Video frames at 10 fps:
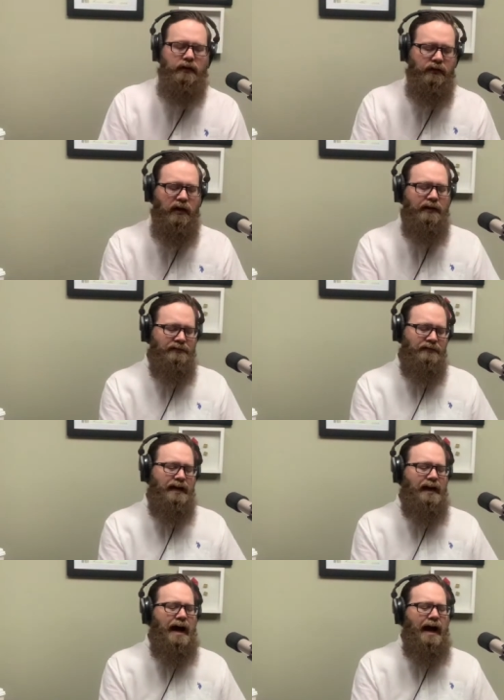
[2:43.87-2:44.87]
none
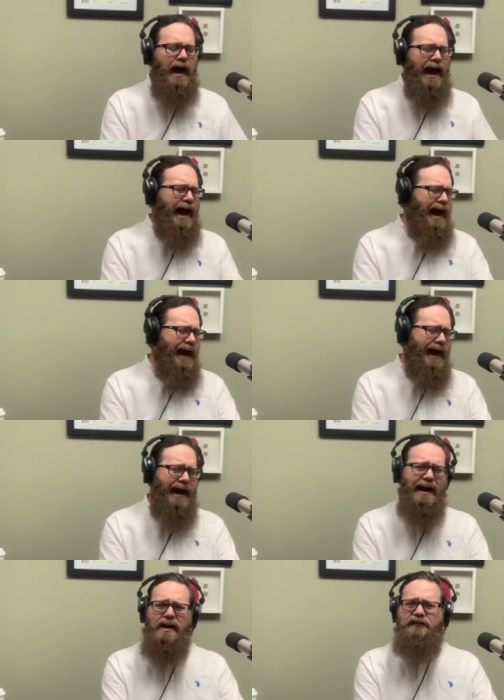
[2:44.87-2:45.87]
that I
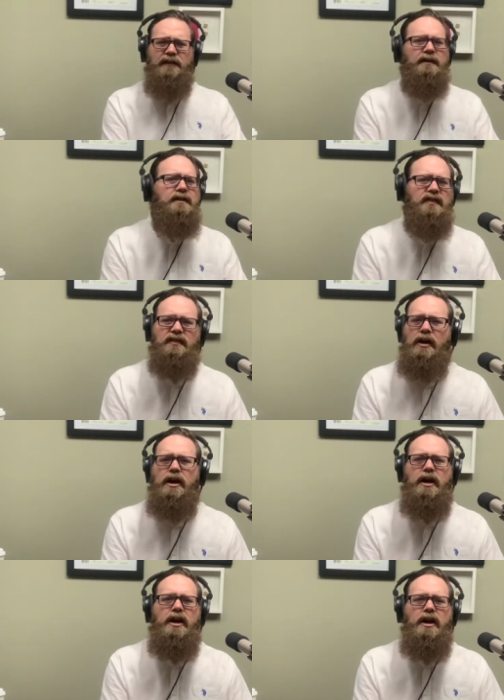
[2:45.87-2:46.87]
ever
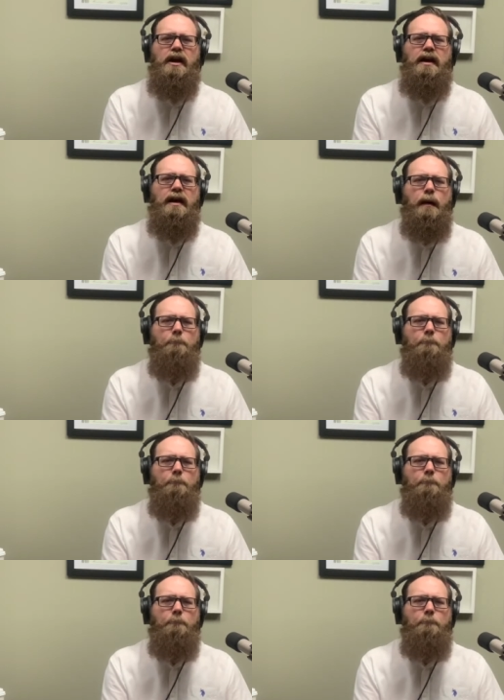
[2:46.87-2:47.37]
see.